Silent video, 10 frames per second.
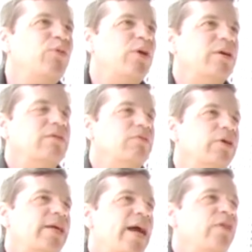we're
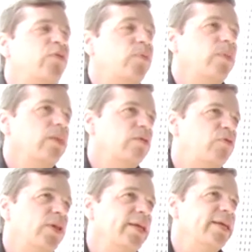kind of
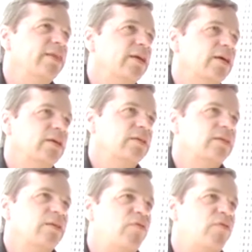filling in the